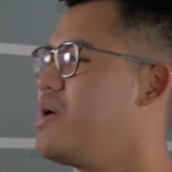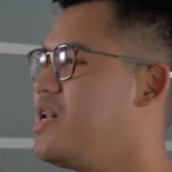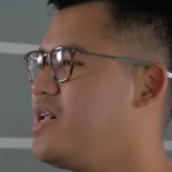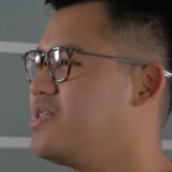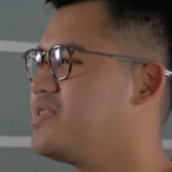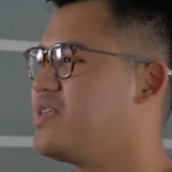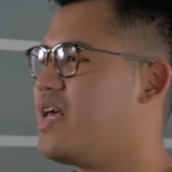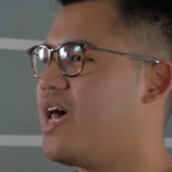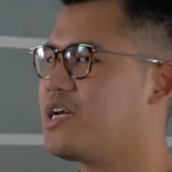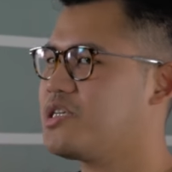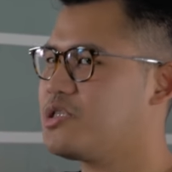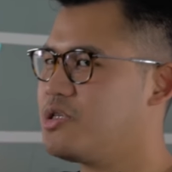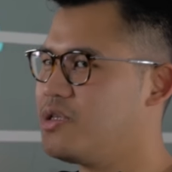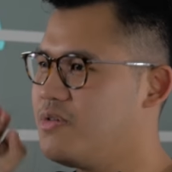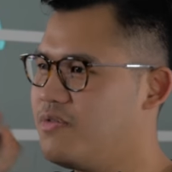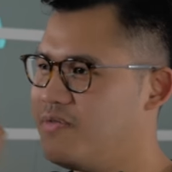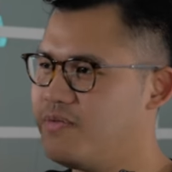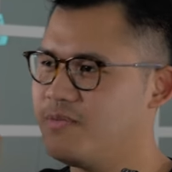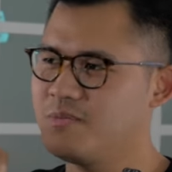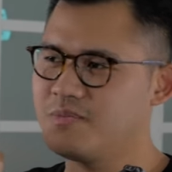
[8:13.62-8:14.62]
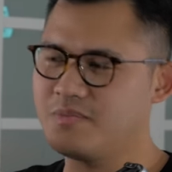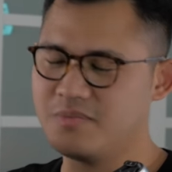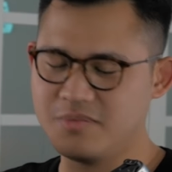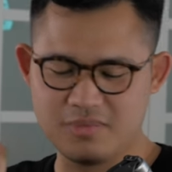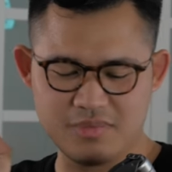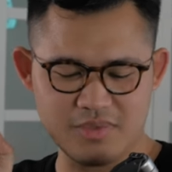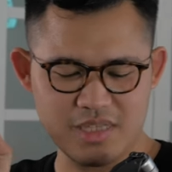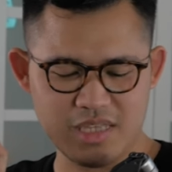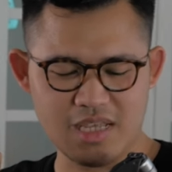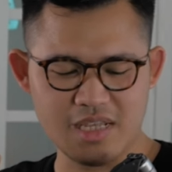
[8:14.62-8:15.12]
minutes actually
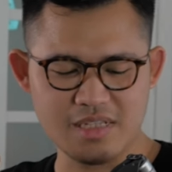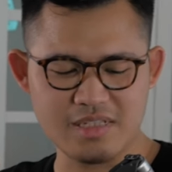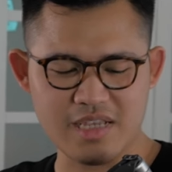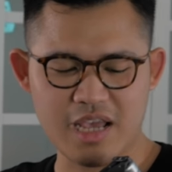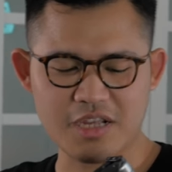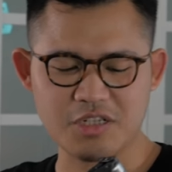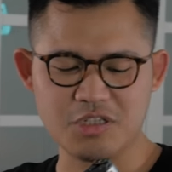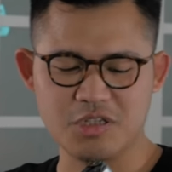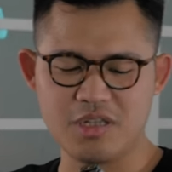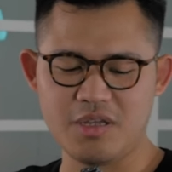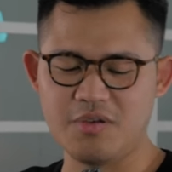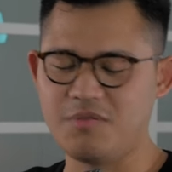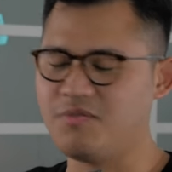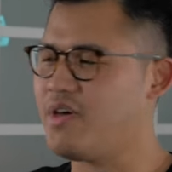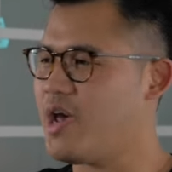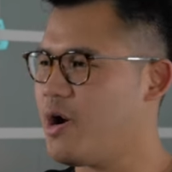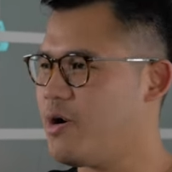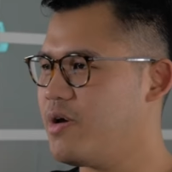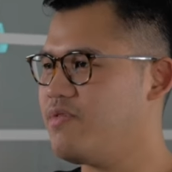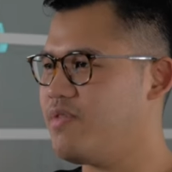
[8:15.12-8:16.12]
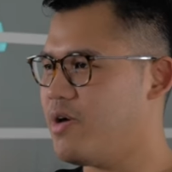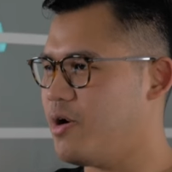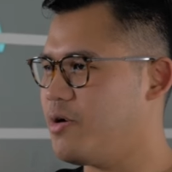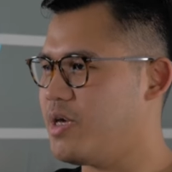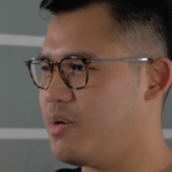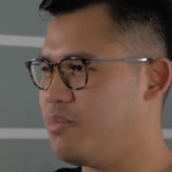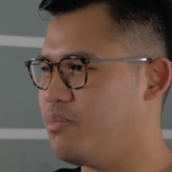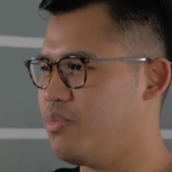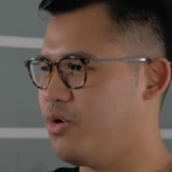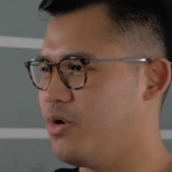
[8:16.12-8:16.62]
is actually very,
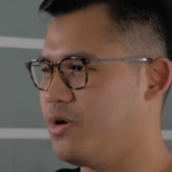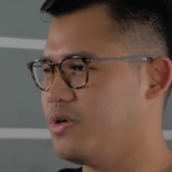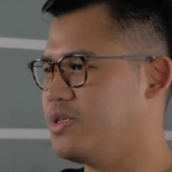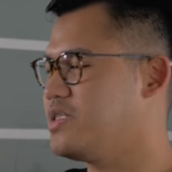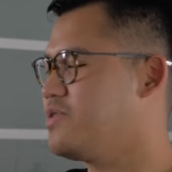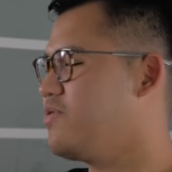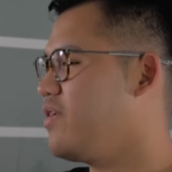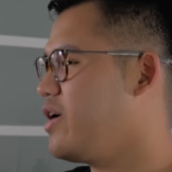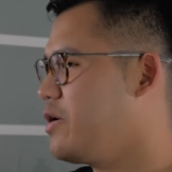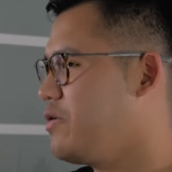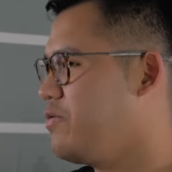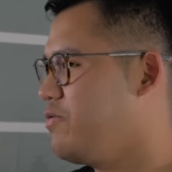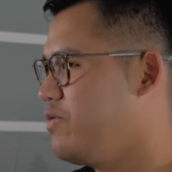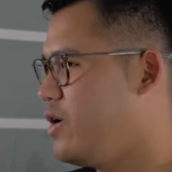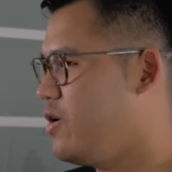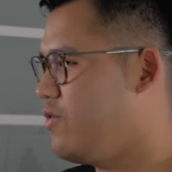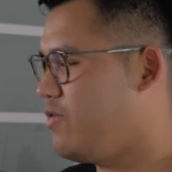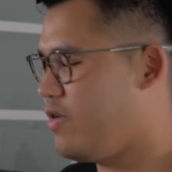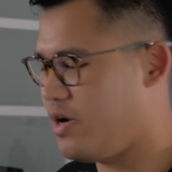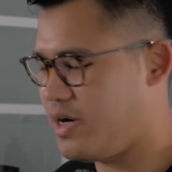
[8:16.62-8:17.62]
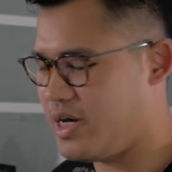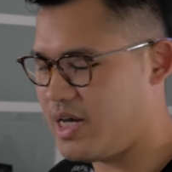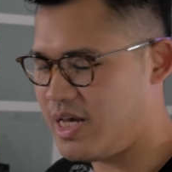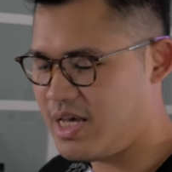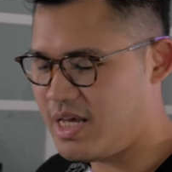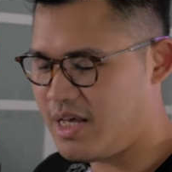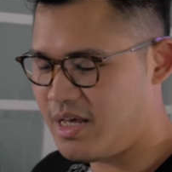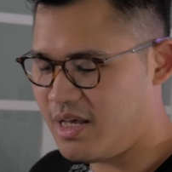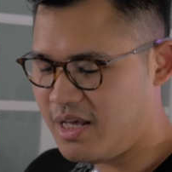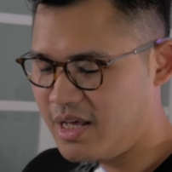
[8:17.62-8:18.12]
very important. It's very, very, very
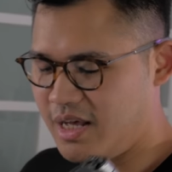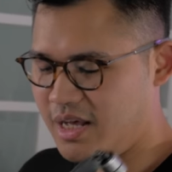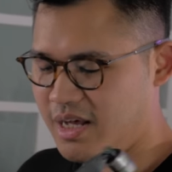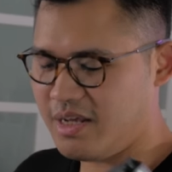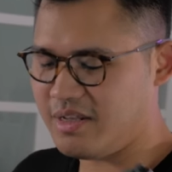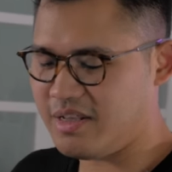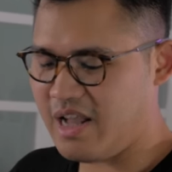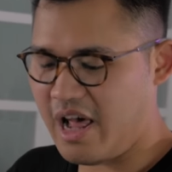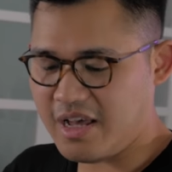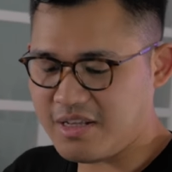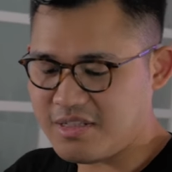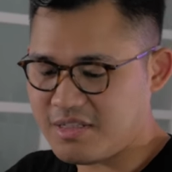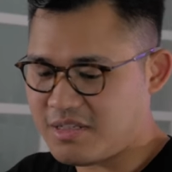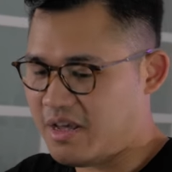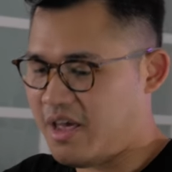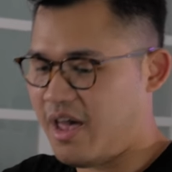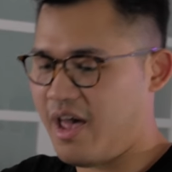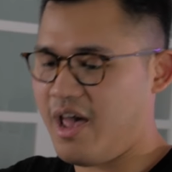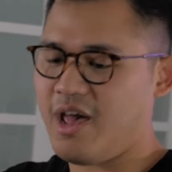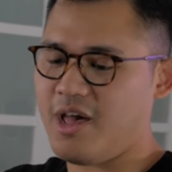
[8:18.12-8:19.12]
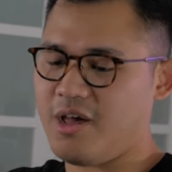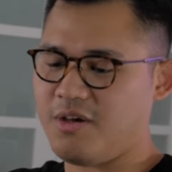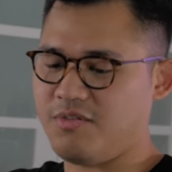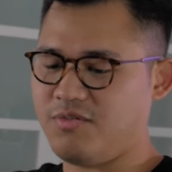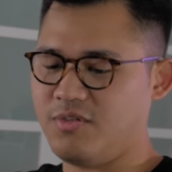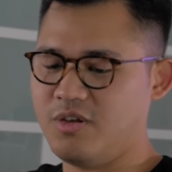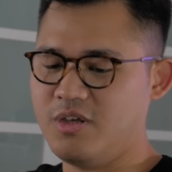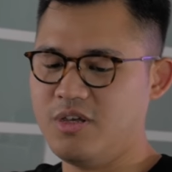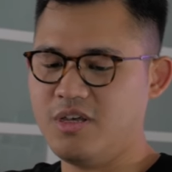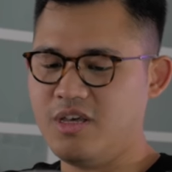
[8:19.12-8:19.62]
uh, nice to
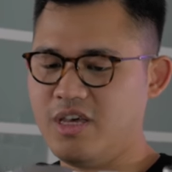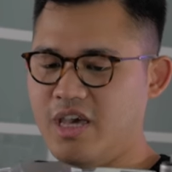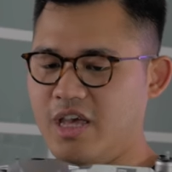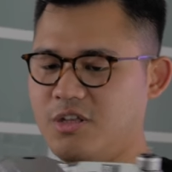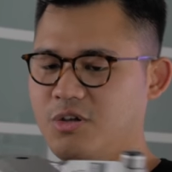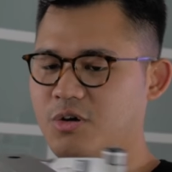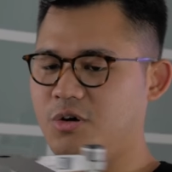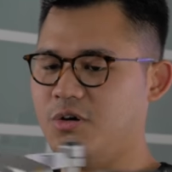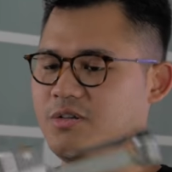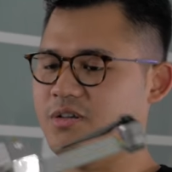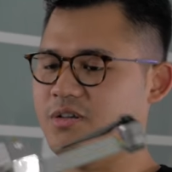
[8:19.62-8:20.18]
have at your